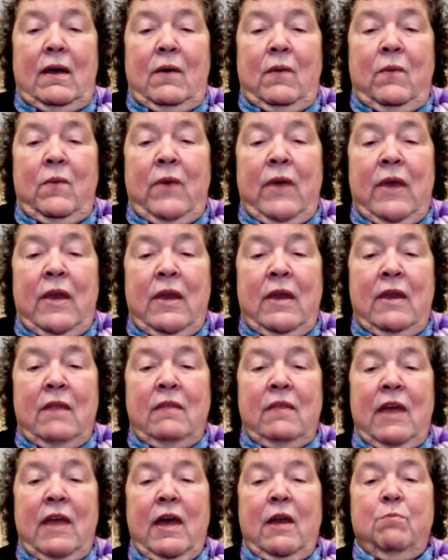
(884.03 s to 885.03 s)
when
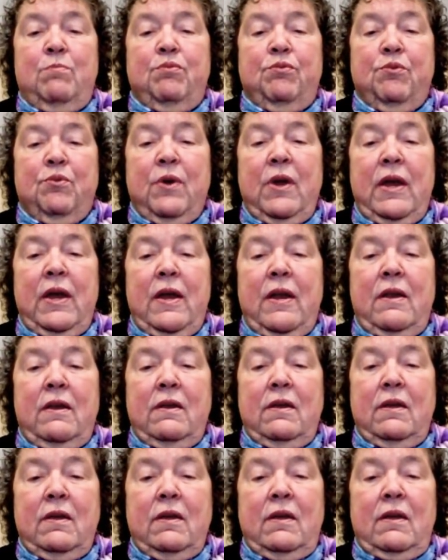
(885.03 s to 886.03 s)
they had prayed,
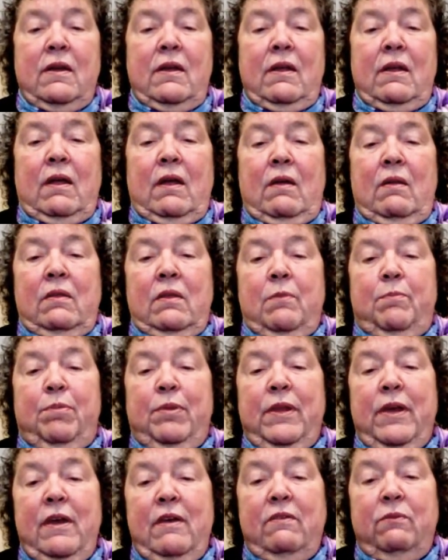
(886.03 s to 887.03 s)
the
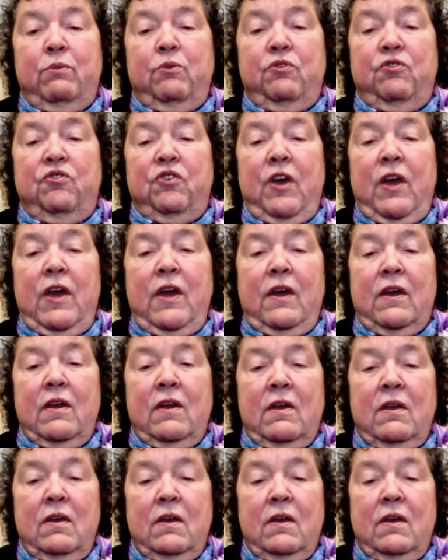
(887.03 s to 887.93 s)
place was shaken